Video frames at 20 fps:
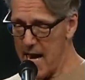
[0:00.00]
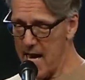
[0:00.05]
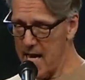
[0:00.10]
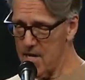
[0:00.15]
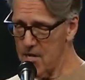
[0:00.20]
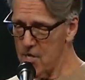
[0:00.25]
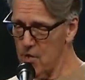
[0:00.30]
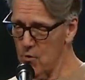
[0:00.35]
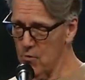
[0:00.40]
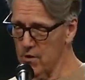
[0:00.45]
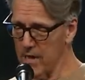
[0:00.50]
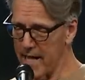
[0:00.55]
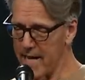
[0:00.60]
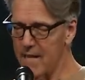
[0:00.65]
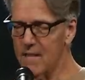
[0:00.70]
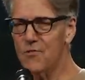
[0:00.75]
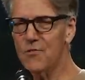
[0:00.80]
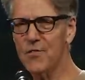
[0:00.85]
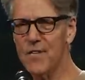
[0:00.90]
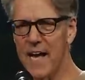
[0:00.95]
and you
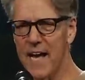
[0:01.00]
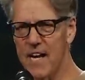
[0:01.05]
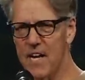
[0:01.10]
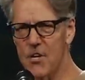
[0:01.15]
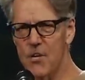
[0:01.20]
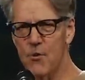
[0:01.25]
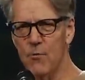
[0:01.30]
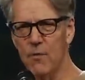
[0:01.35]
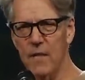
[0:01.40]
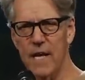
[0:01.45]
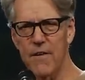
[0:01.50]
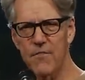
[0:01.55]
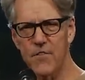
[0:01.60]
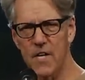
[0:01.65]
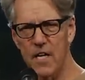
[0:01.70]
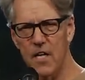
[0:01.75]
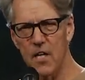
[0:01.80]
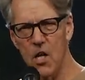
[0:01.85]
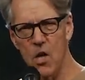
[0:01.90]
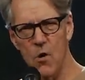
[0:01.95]
let it set and you
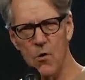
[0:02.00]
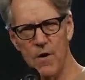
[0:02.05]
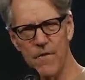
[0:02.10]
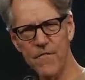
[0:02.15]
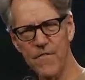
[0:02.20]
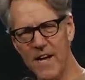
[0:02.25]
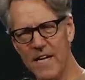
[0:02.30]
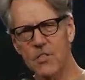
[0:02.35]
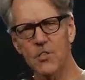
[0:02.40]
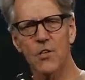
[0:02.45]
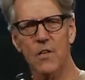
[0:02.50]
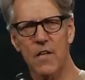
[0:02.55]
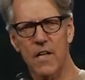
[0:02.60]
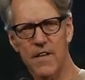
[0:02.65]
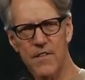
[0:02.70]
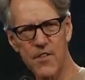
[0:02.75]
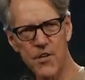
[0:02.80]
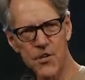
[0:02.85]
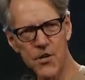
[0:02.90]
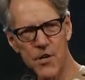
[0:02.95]
left it alone.
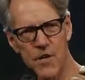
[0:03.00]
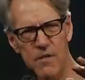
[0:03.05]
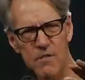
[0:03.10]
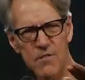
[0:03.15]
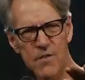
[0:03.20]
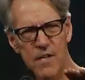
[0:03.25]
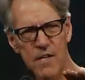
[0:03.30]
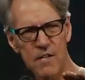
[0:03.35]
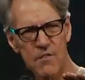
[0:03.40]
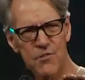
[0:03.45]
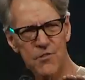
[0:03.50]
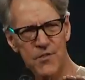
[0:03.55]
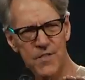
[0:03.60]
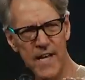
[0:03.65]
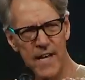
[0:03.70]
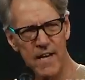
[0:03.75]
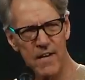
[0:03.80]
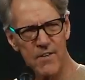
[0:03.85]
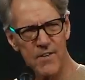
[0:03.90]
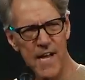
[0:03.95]
Eventually, the dirt is going to
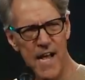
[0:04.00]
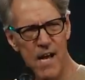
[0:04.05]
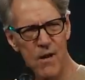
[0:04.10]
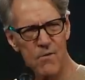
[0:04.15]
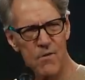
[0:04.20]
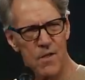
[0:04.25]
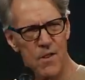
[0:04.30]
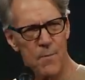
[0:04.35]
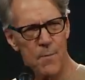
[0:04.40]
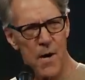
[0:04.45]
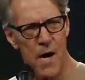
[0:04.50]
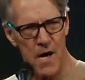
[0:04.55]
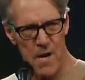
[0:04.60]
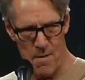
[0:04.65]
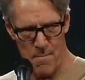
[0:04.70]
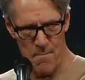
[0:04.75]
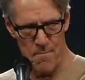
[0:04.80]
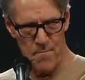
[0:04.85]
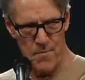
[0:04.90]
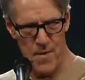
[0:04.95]
settle down to the
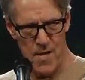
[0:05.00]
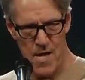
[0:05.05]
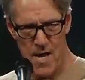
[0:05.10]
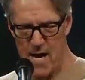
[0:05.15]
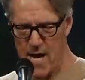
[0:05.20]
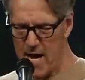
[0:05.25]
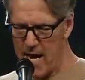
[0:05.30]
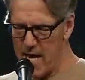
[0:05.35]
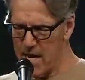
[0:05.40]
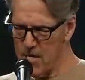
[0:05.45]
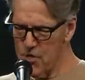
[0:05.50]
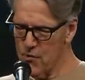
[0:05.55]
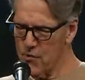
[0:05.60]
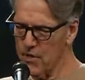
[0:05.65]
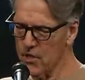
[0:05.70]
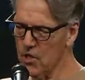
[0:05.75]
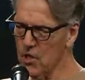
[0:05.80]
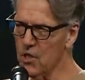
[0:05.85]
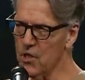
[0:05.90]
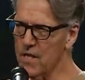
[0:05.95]
bottom. And you
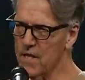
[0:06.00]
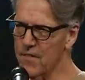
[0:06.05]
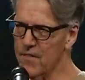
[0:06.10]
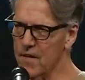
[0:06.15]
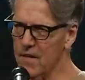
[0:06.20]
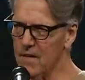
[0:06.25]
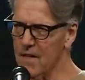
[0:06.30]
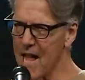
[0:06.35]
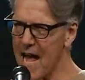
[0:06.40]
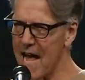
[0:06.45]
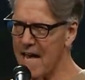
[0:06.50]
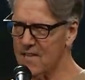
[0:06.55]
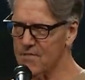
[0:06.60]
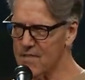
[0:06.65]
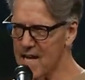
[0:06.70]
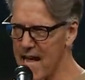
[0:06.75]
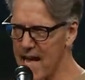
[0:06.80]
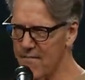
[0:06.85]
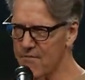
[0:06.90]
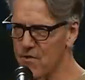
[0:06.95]
could look in the
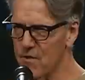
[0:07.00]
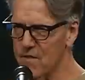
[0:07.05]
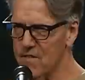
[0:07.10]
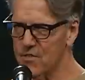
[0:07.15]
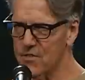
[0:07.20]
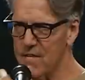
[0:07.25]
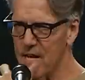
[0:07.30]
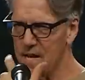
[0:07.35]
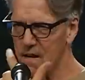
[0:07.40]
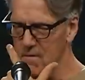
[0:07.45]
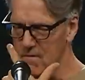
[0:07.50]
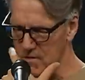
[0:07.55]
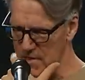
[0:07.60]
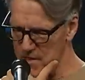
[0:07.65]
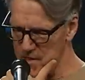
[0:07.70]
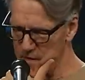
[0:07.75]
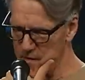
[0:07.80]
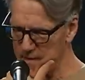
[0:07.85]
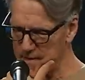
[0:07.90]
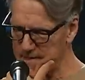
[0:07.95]
glass after it settles
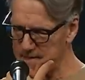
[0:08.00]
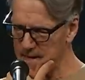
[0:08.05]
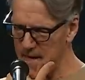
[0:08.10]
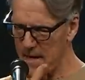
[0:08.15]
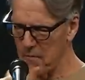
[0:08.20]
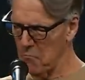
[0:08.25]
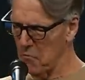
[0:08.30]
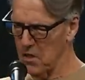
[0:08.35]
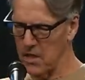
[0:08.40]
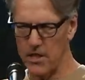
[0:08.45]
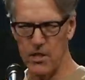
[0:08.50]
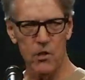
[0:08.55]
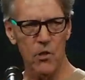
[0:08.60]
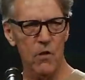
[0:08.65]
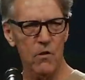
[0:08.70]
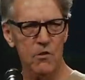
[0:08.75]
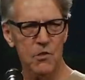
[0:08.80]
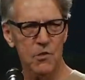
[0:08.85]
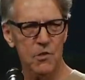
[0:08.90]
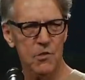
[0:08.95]
and you could say, well, it
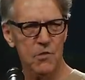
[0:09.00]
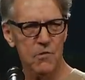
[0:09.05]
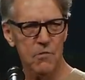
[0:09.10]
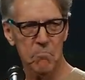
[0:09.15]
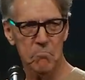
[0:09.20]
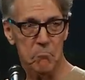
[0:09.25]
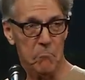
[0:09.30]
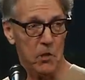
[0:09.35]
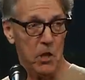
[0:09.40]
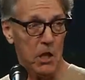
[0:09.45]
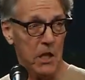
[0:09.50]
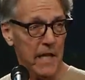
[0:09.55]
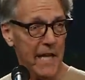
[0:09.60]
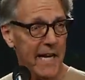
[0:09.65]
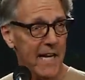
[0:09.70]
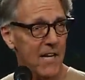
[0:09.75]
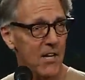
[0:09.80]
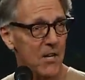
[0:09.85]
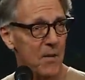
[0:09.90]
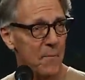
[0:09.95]
looks
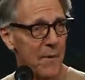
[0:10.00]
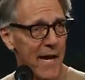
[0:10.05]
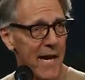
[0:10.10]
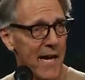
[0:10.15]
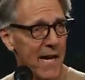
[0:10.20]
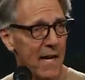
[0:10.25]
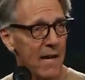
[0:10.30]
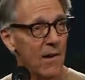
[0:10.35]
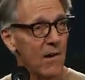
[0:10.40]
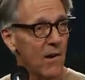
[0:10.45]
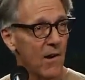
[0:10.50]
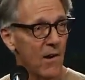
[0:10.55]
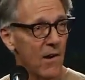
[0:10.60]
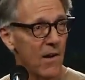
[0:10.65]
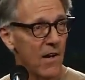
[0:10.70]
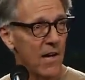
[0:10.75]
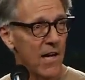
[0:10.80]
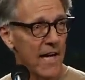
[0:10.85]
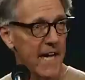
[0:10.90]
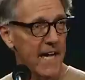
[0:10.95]
clean to me.
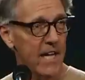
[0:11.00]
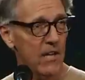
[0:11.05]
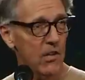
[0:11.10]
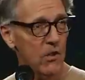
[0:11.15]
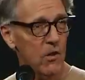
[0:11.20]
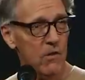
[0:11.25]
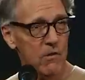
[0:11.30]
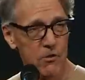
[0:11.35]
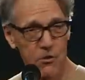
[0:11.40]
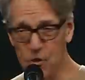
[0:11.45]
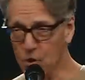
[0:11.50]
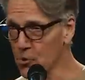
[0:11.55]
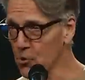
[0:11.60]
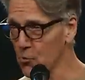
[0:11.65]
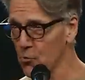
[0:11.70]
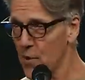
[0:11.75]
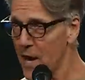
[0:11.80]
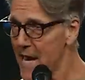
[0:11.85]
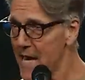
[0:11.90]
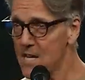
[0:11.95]
It looks
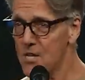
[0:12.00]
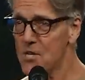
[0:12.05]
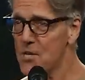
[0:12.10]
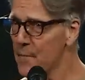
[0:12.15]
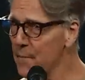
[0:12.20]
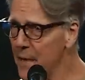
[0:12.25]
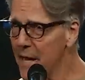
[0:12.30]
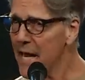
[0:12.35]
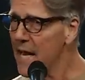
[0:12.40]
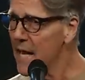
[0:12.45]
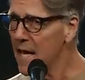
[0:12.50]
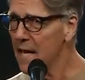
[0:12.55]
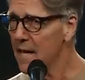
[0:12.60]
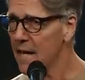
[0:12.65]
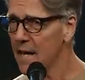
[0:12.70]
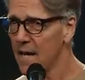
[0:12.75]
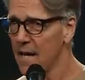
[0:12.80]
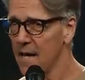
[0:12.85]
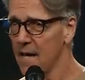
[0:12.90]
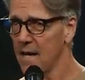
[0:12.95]
great to
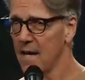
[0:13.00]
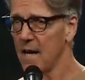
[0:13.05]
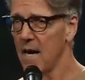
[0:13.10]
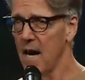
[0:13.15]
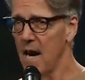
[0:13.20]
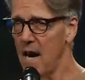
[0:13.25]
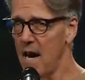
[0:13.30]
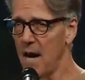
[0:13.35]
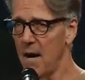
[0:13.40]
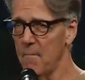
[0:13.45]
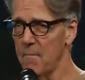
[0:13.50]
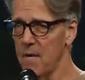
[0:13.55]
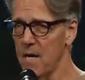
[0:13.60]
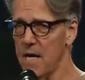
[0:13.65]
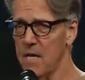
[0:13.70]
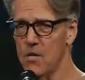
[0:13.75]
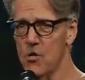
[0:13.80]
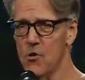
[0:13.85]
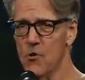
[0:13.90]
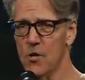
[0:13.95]
me. Um,
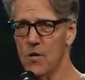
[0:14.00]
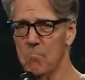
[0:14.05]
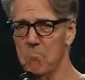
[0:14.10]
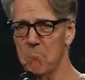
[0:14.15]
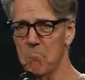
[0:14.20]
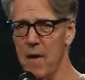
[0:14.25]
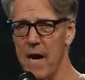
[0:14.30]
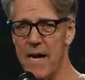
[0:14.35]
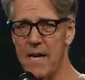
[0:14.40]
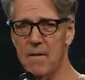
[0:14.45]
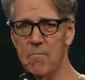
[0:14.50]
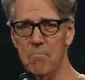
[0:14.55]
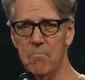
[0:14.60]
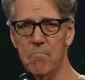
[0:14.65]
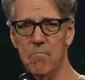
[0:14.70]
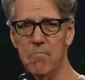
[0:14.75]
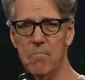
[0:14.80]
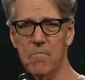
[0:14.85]
and you might